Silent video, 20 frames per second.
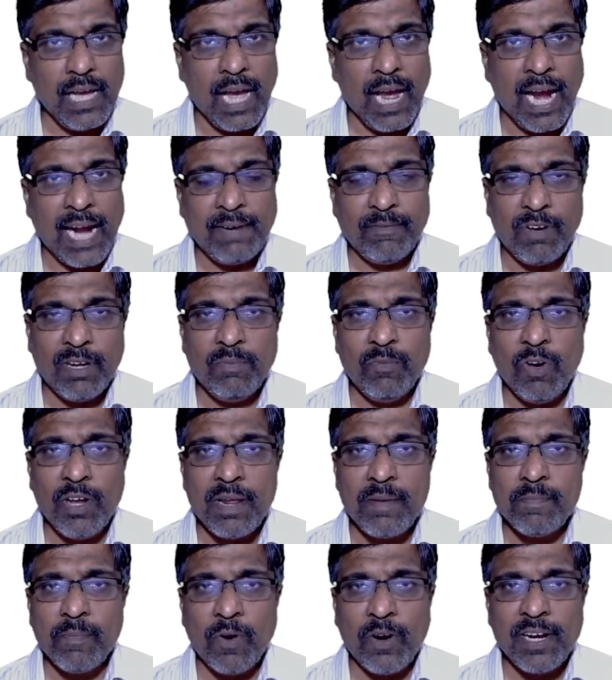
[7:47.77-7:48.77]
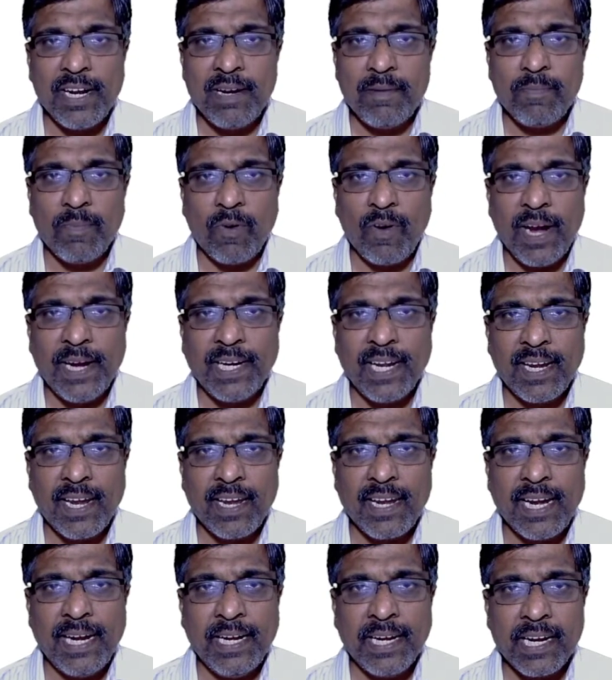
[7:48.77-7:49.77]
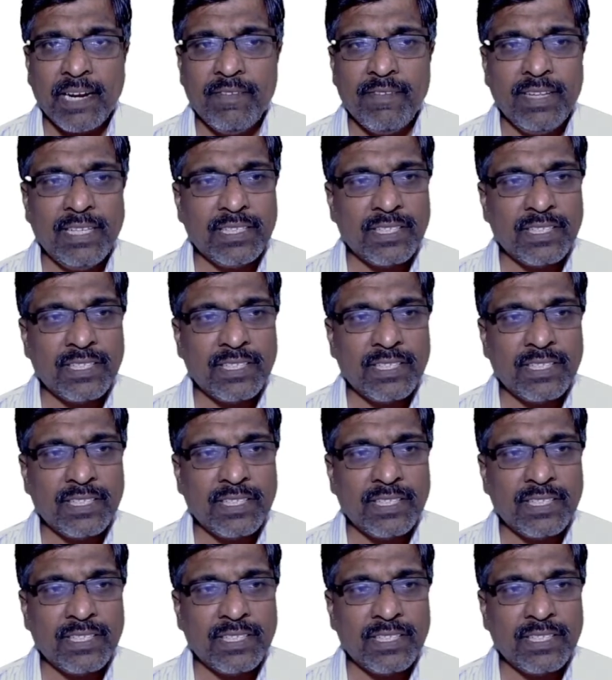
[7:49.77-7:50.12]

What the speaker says: And one more important point in an interval